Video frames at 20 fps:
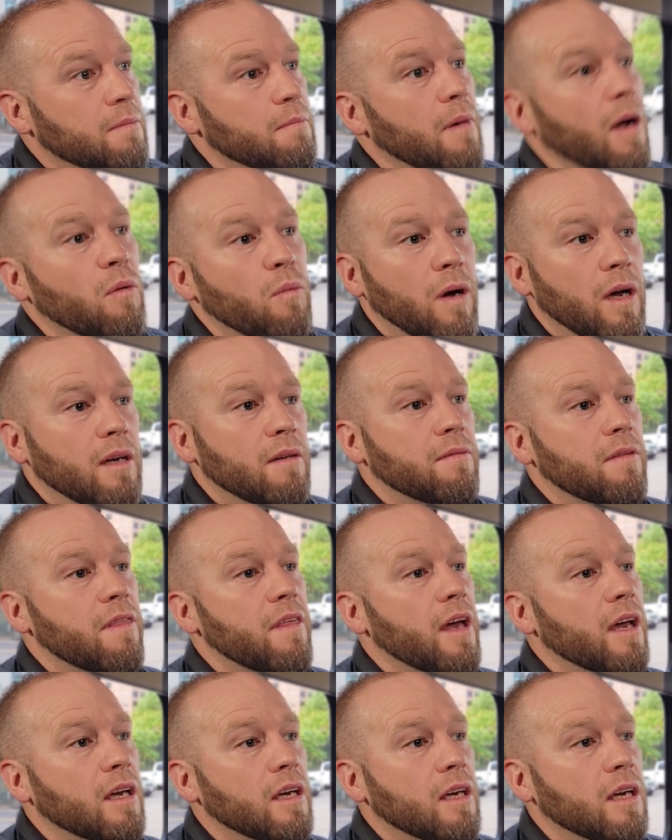my way of
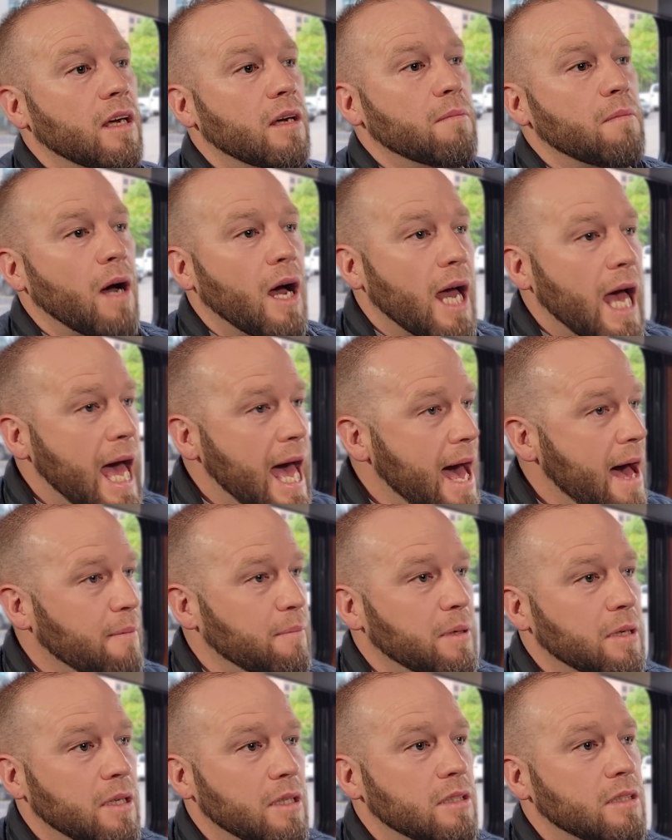thinking, my
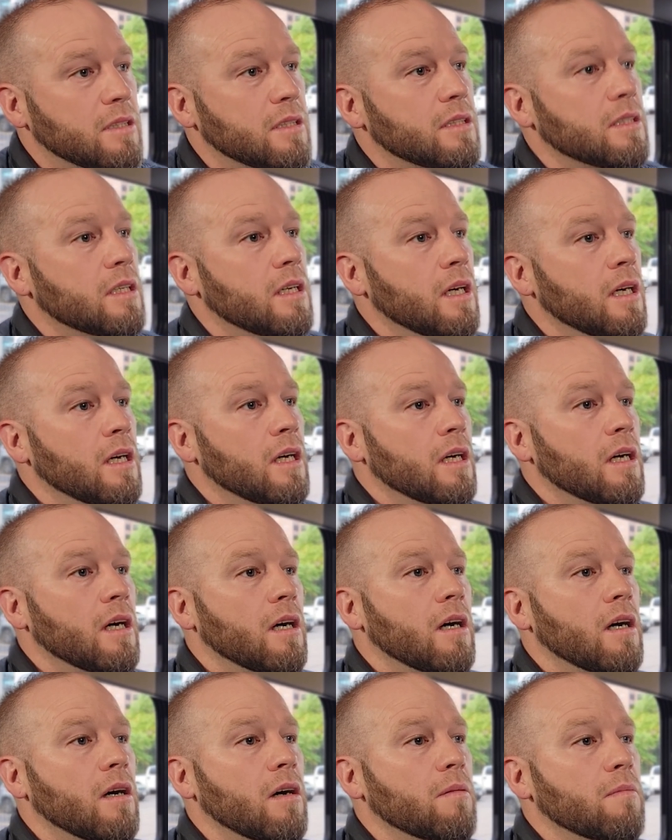habits,
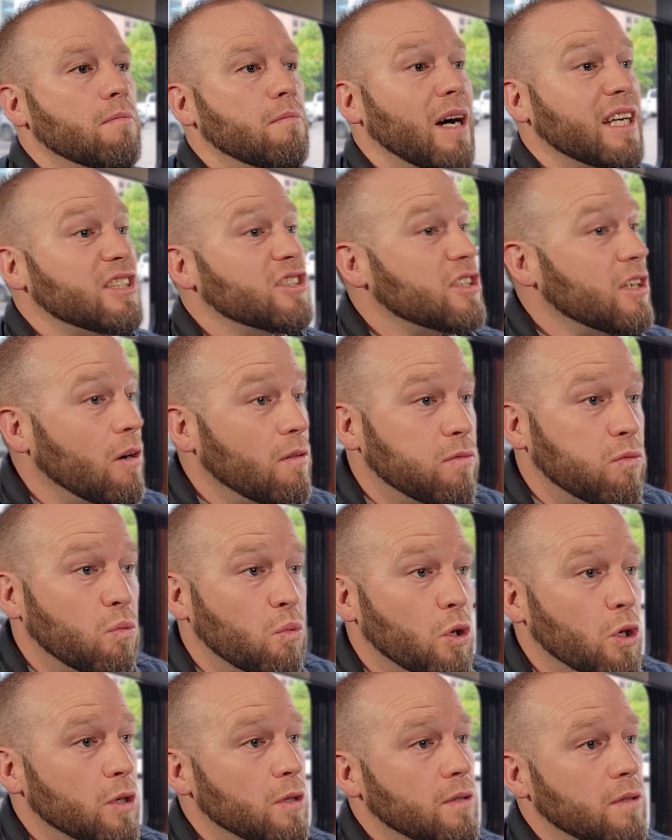my
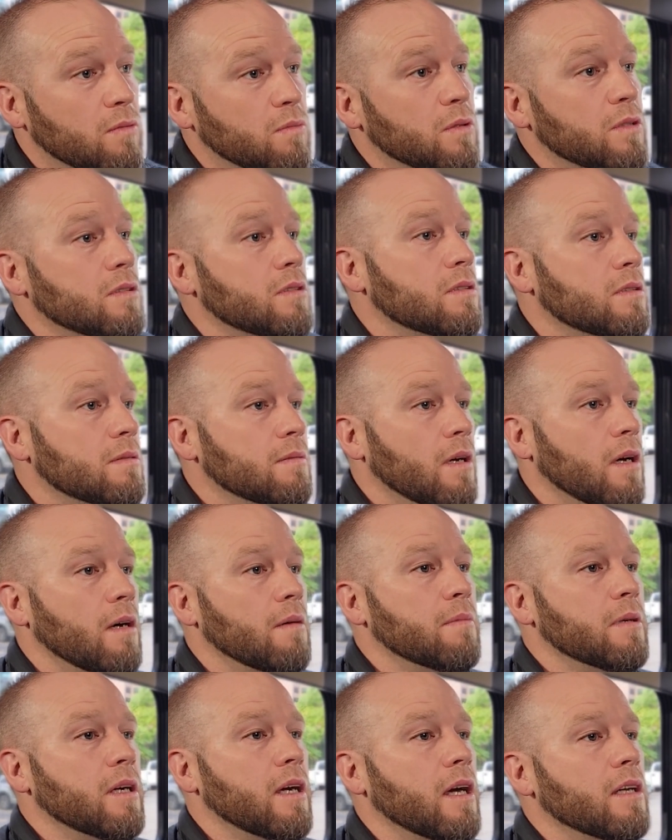self-worth
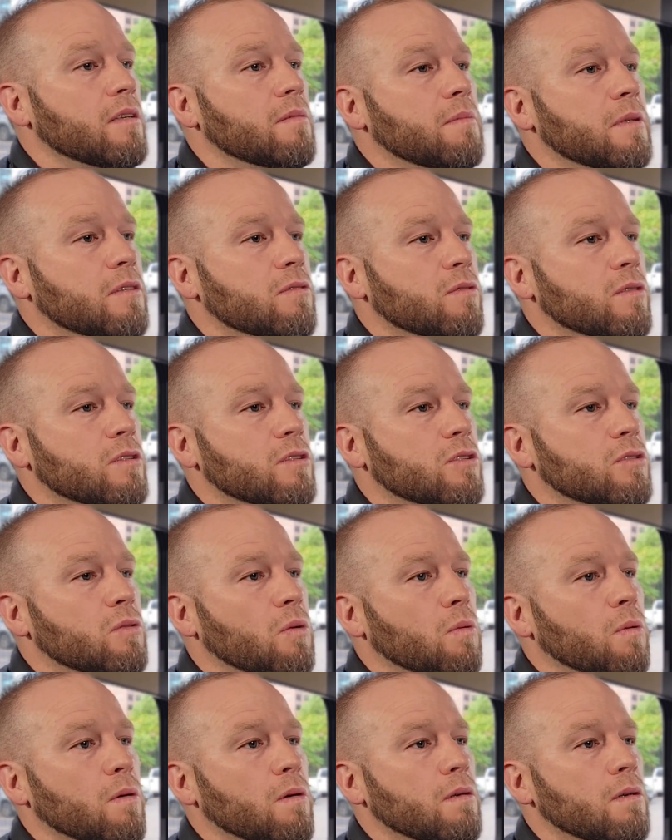began to be
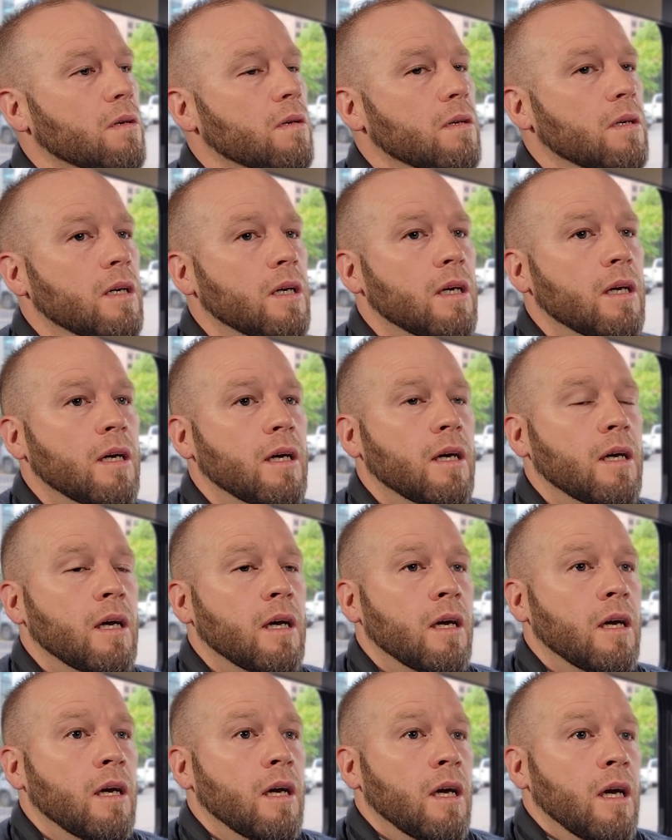restored.
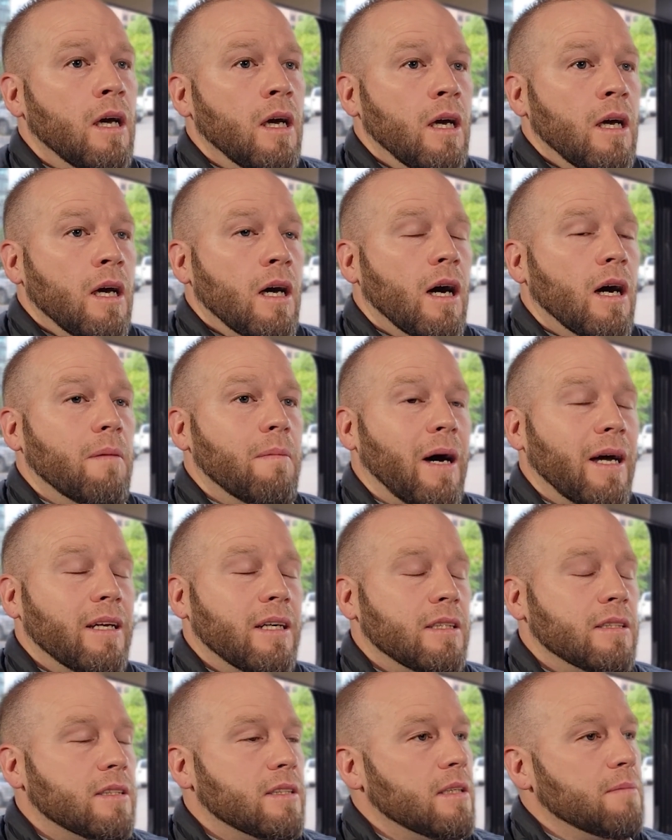I
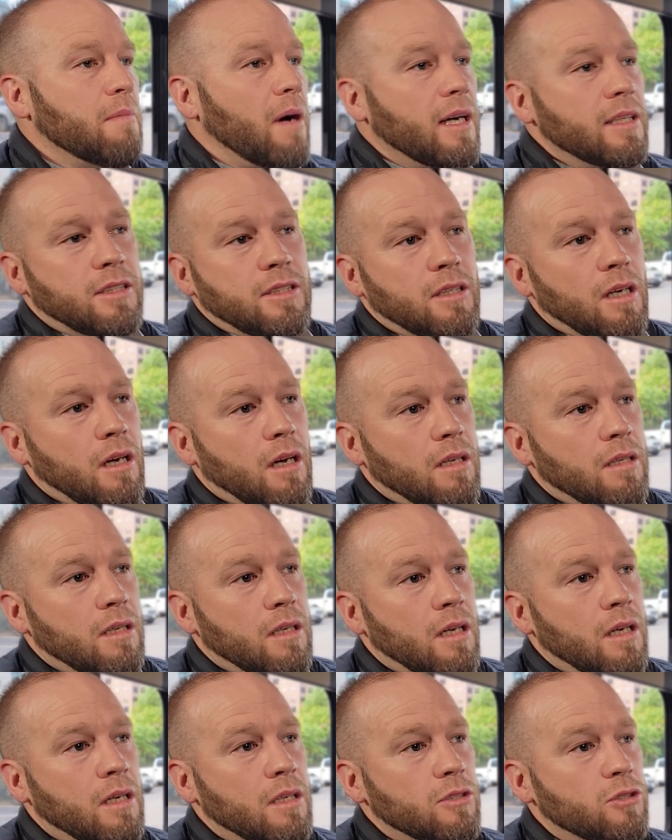didn't see my son,
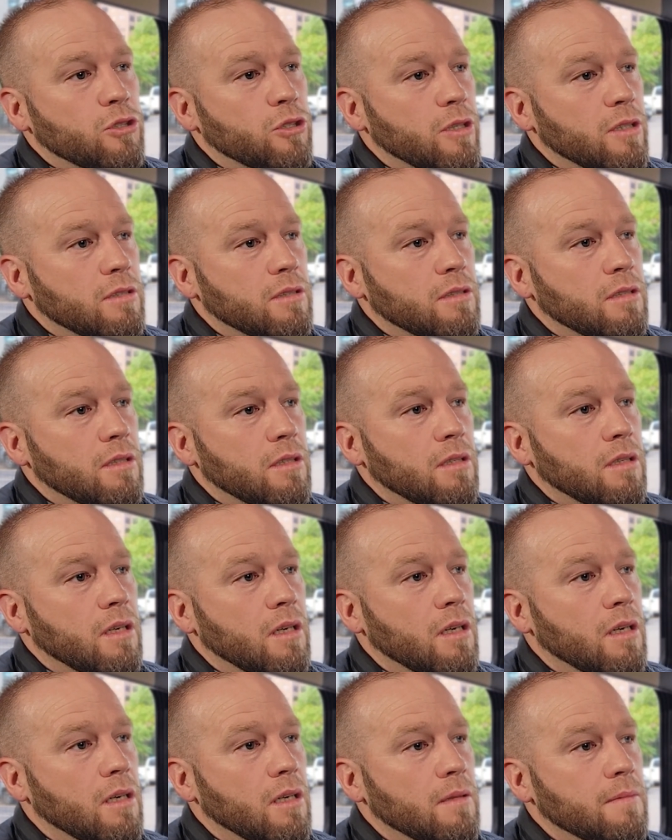Tristan,
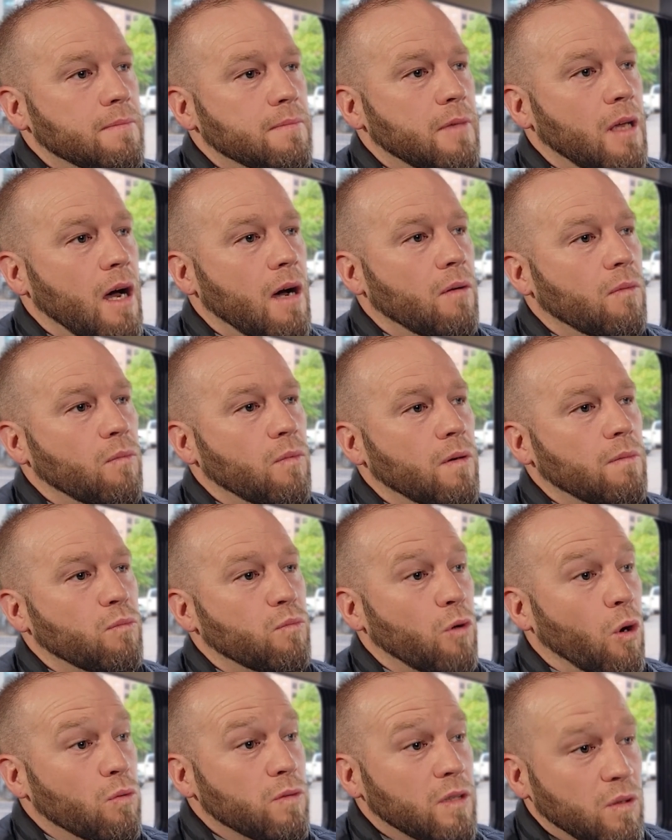not
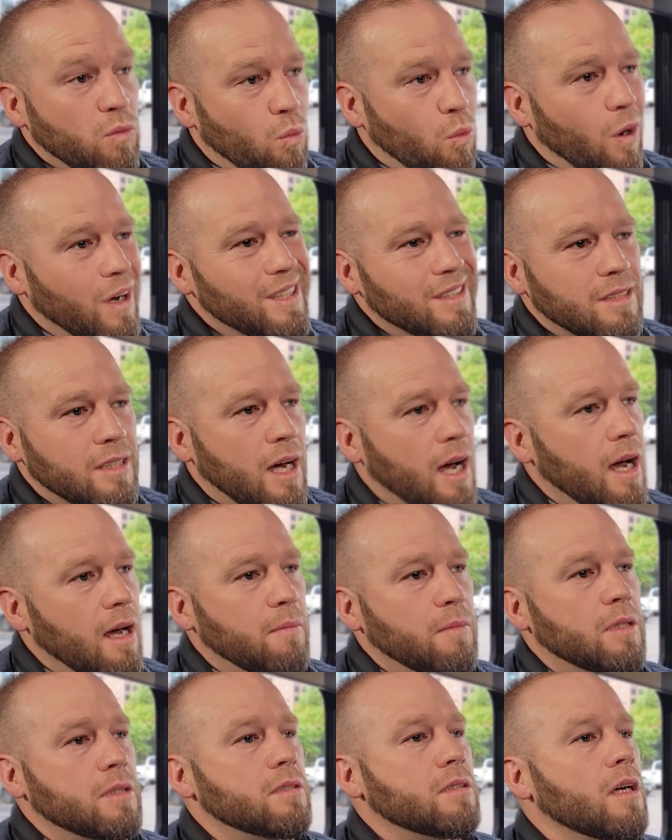only one time
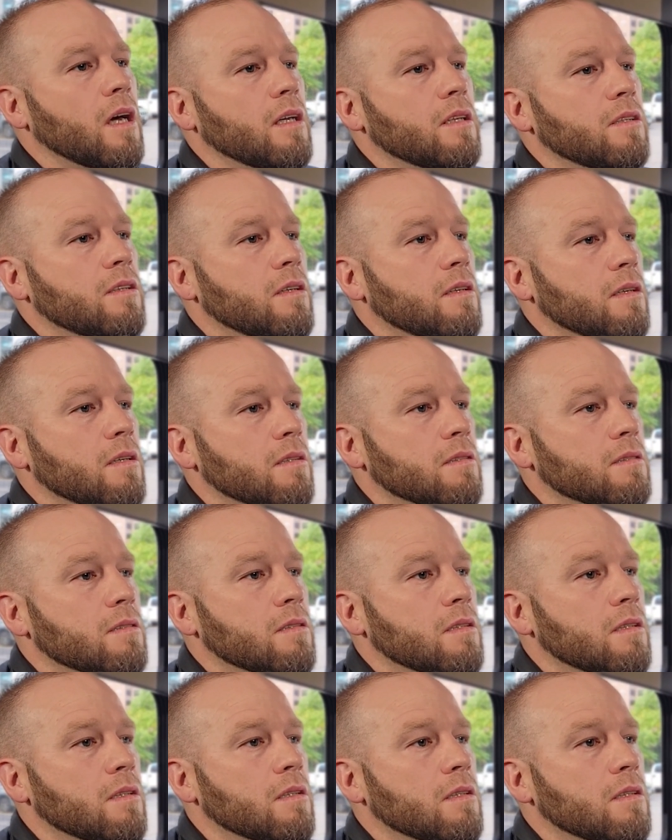in 10 years.